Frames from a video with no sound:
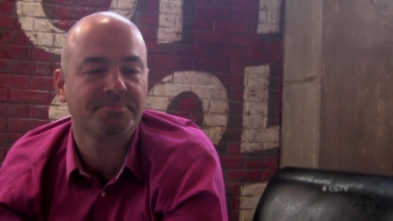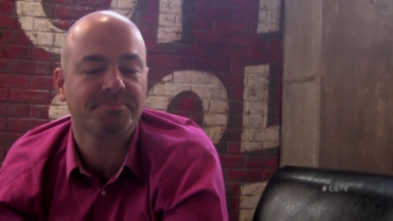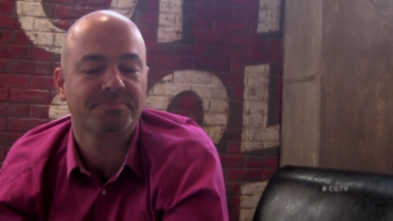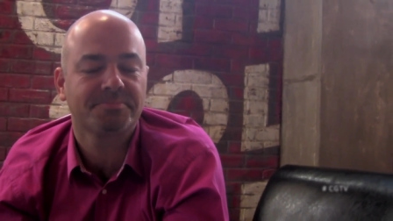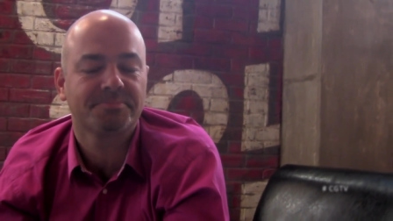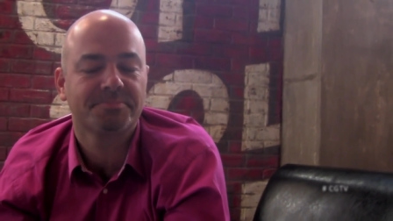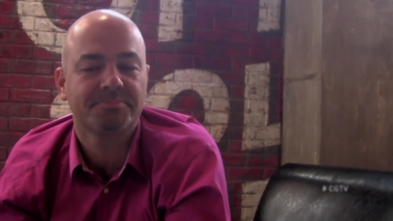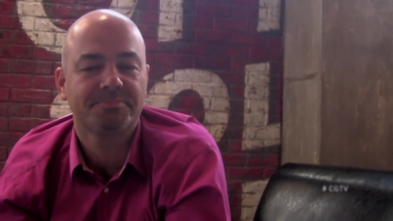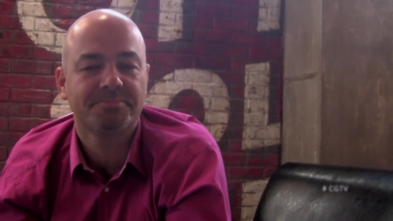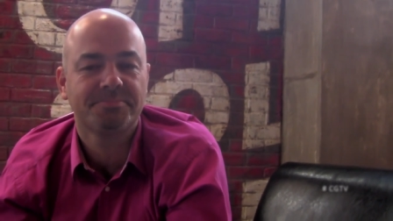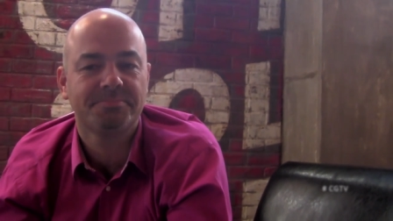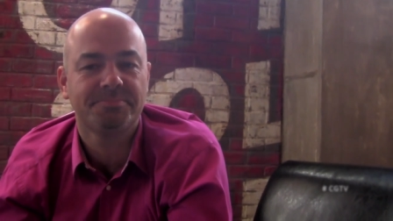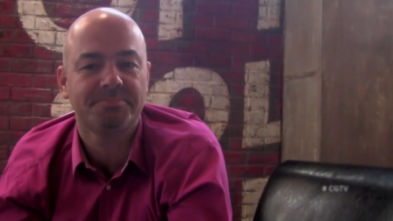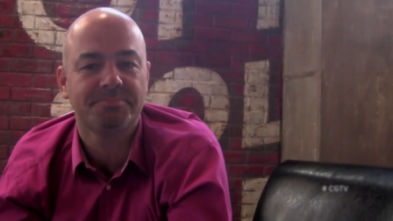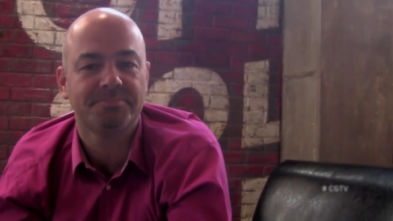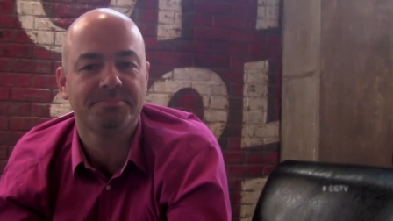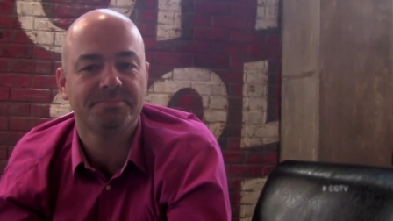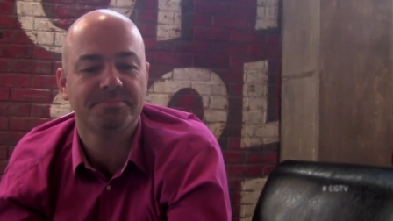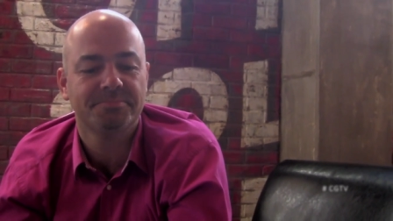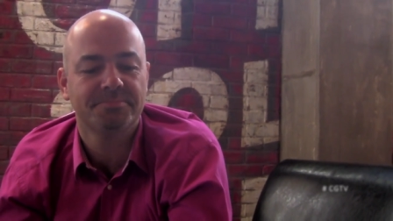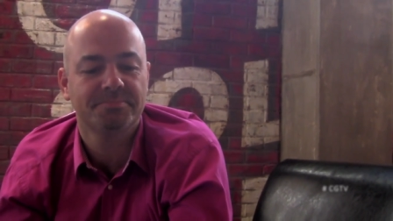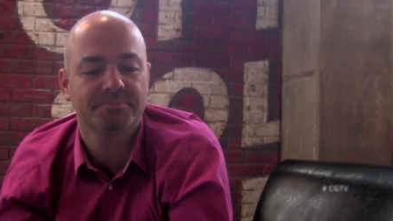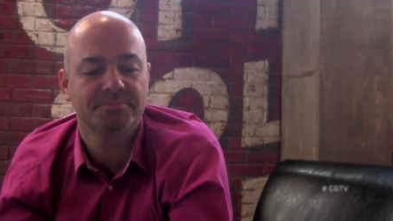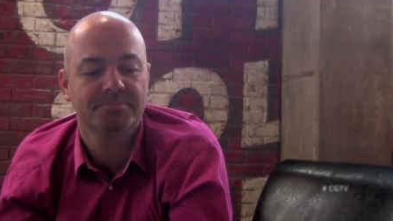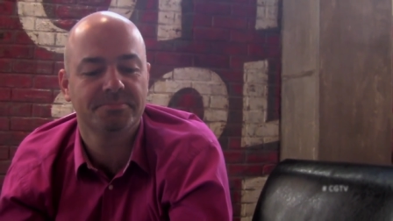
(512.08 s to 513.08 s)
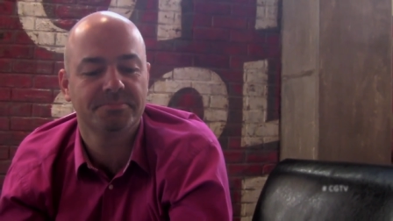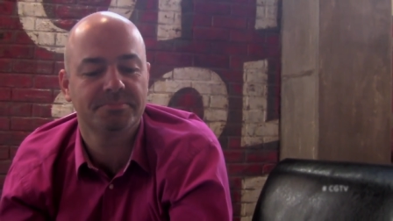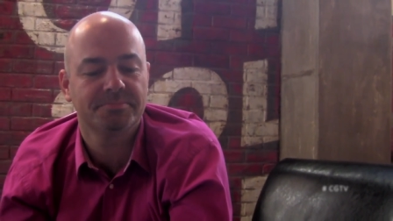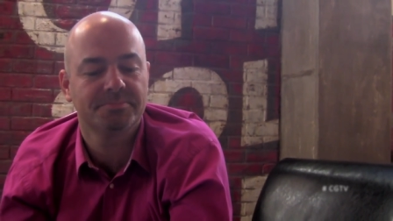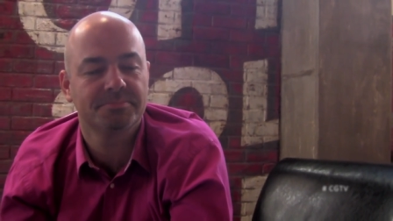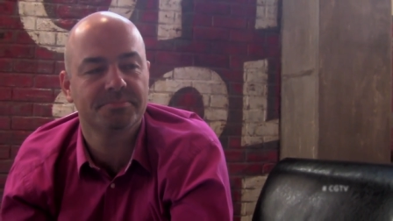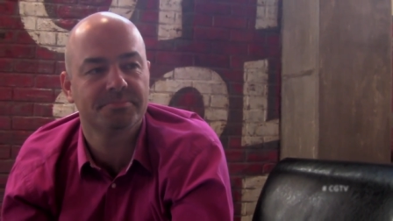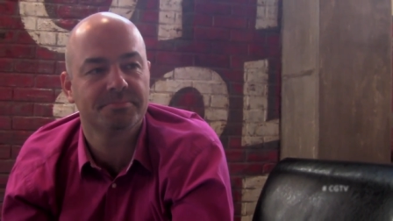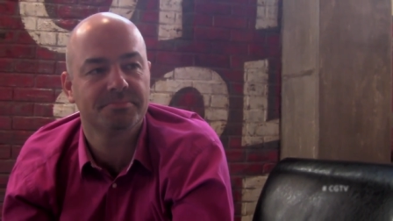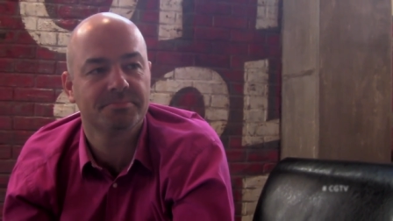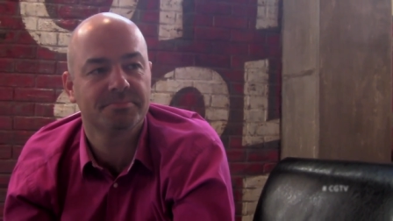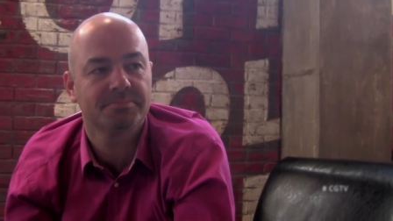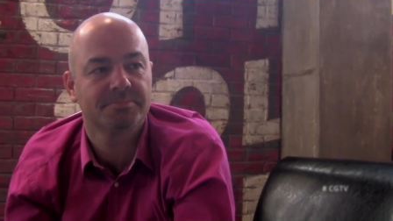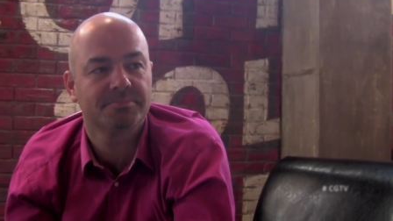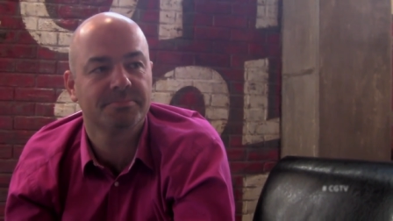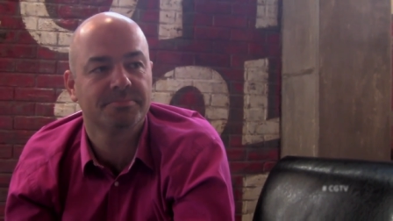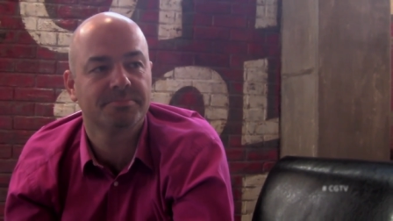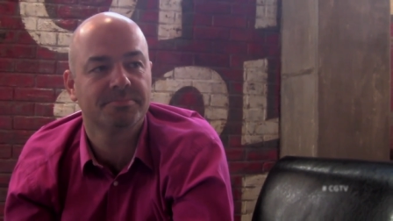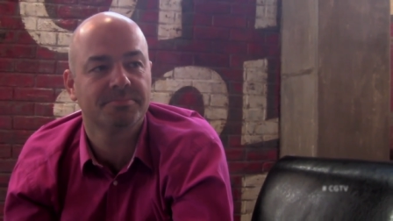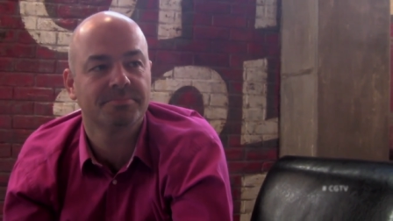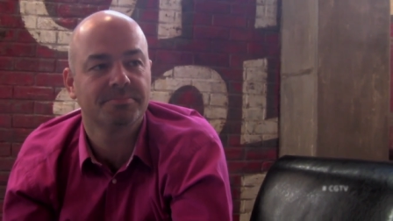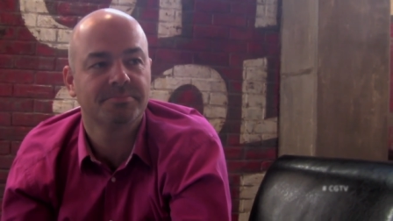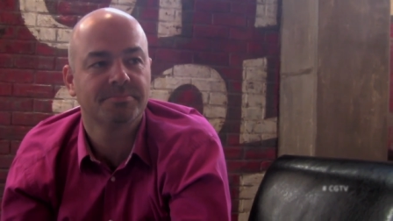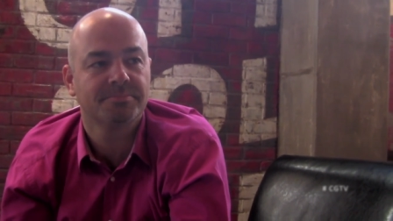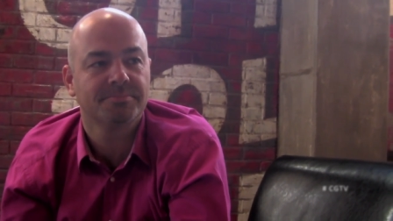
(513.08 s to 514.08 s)
Cool. And what was the
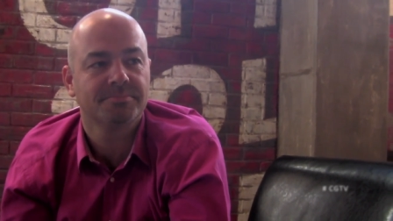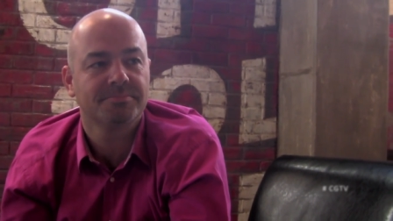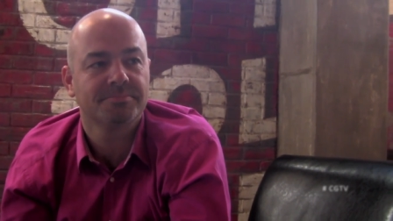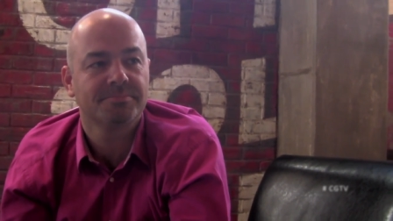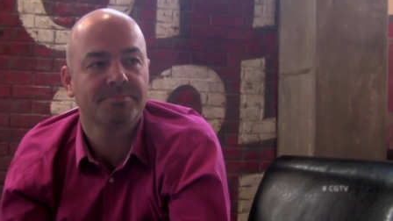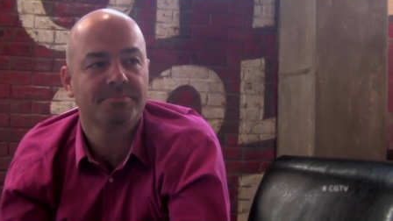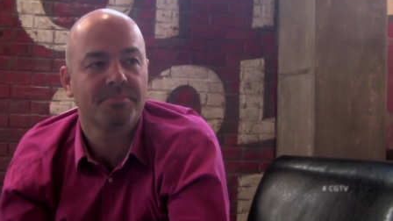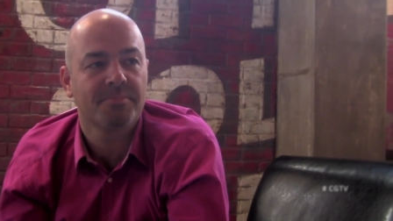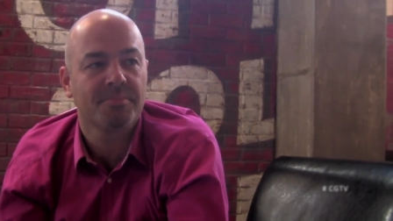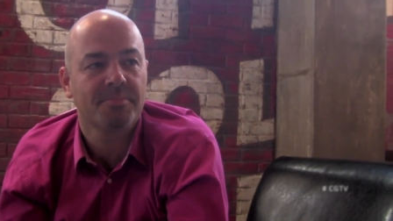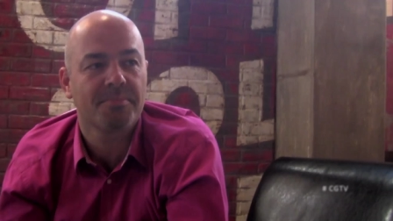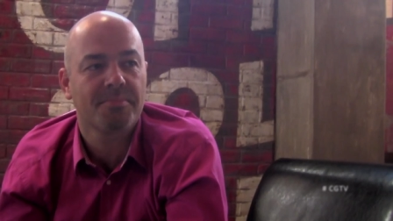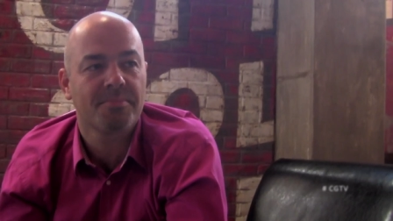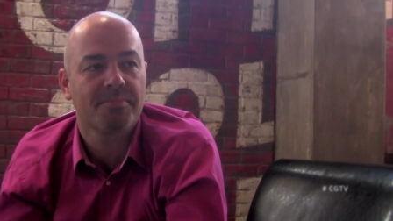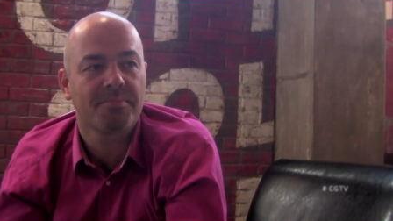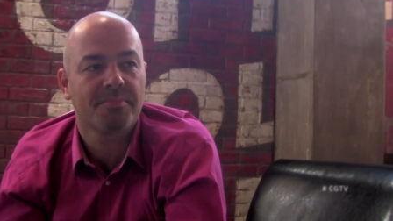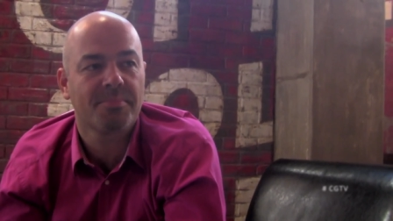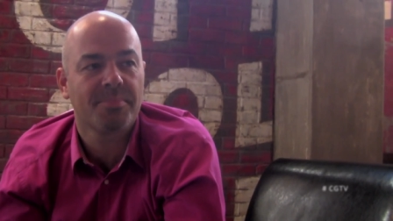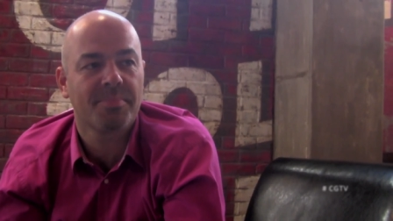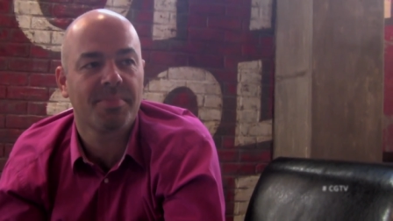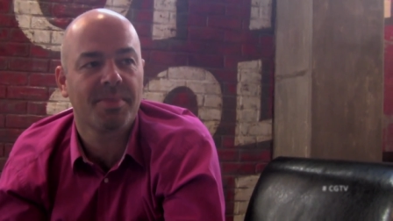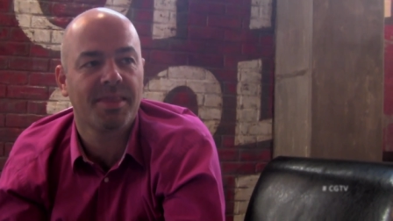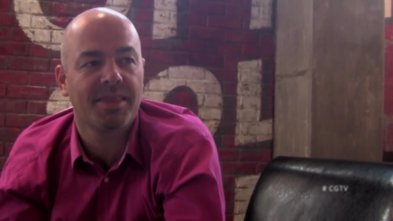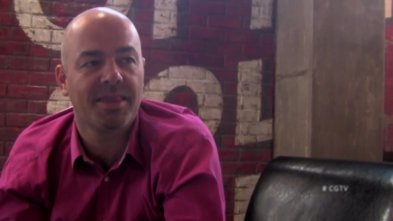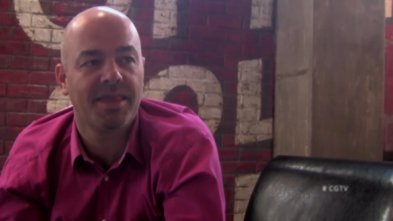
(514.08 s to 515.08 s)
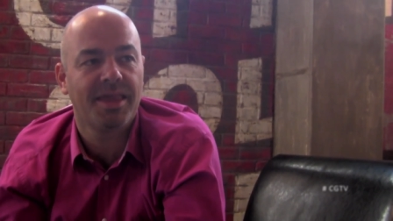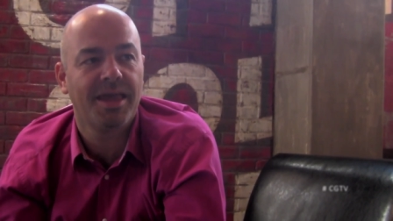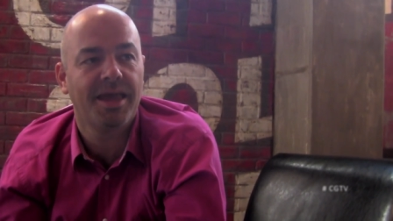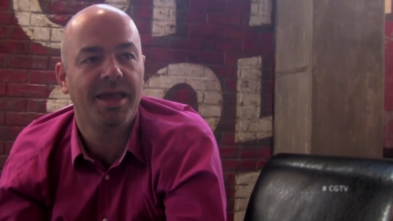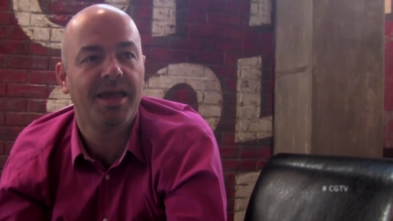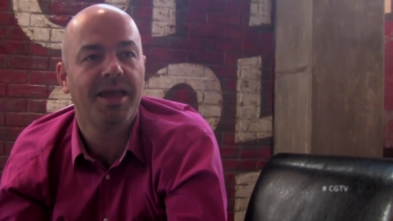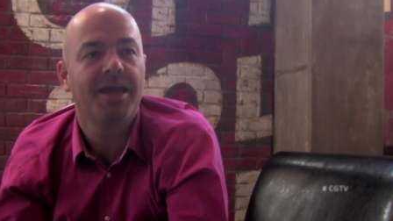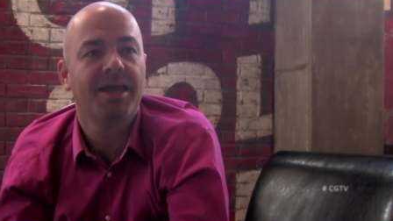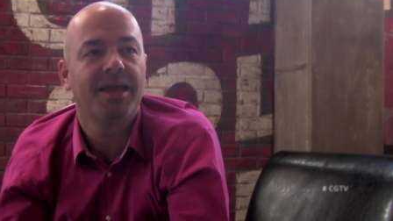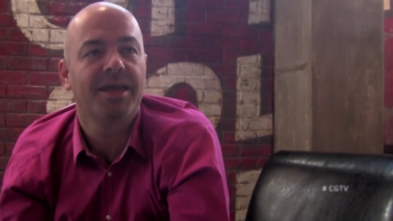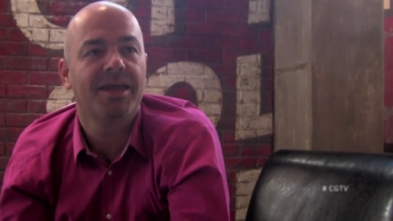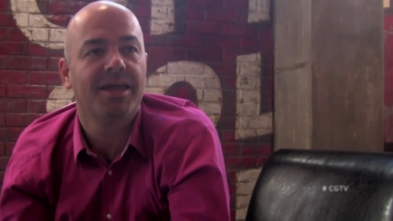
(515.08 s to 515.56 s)
space prior to you occupying it?